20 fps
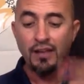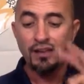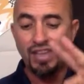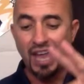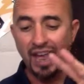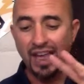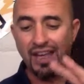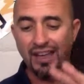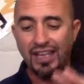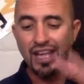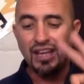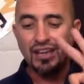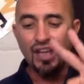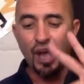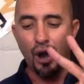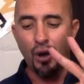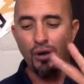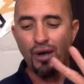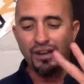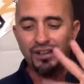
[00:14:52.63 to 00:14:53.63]
day
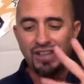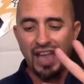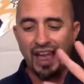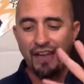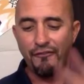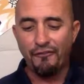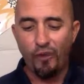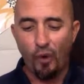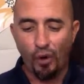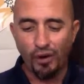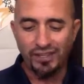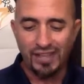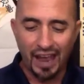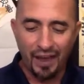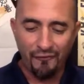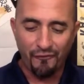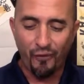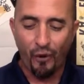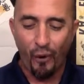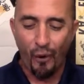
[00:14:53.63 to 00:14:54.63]
yo, day four,
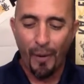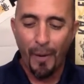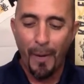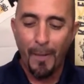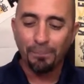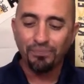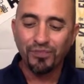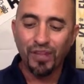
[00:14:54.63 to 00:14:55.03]
day four,